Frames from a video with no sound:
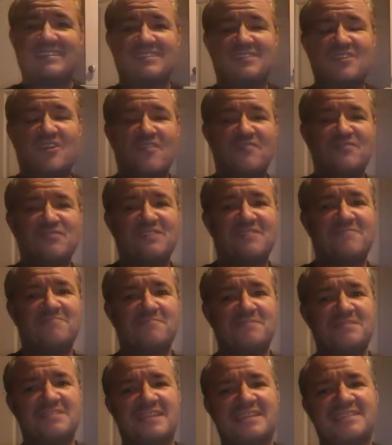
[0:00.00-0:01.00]
and a half, seven
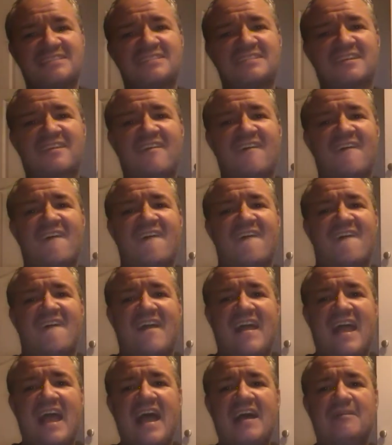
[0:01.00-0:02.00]
percent.
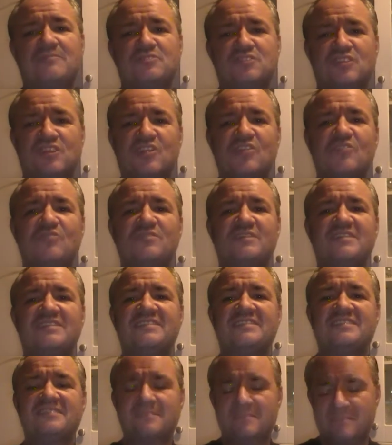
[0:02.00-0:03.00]
Absolutely
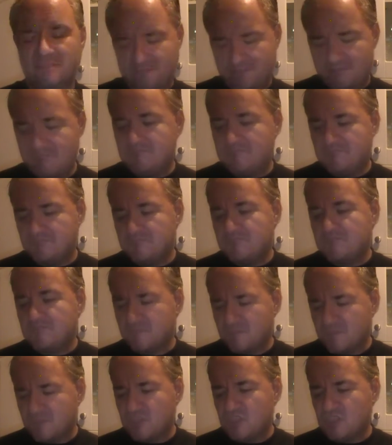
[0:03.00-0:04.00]

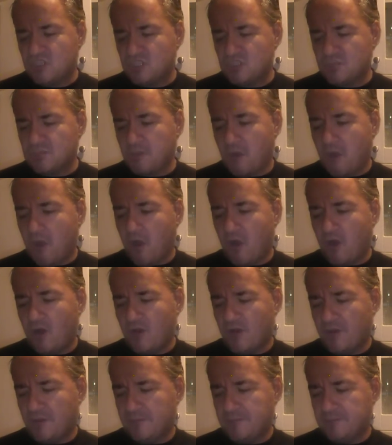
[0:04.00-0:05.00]
spot
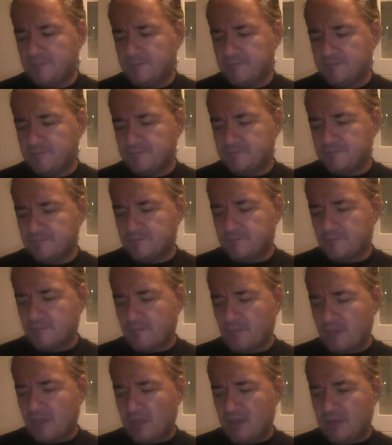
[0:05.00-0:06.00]
on.
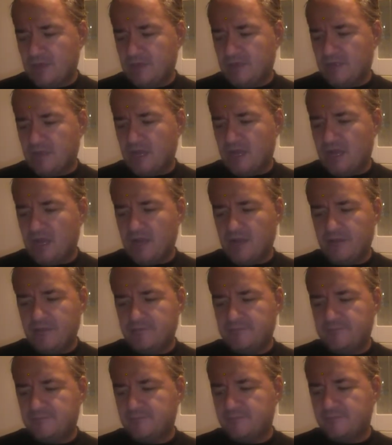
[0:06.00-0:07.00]

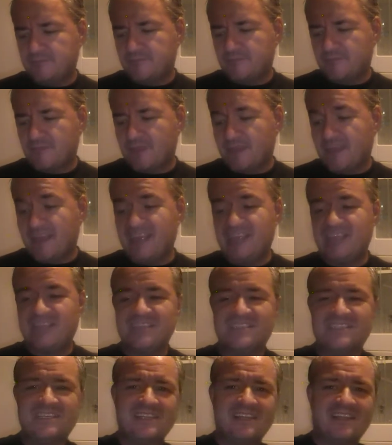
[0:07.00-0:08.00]
Um, yeah, you can
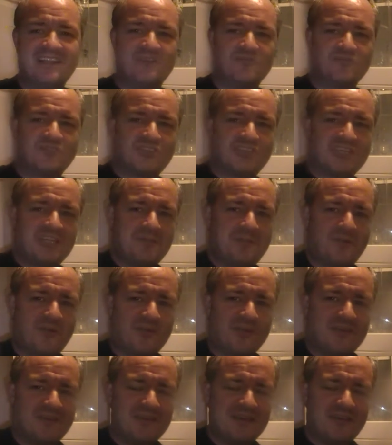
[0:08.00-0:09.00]
see the little sheep on
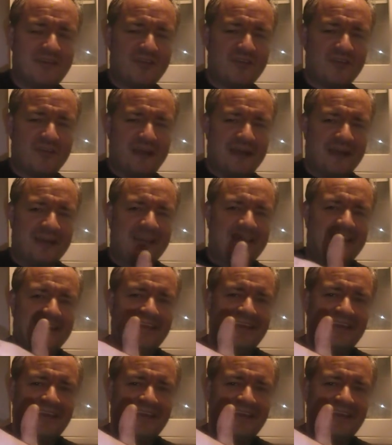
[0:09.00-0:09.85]
the on the back there,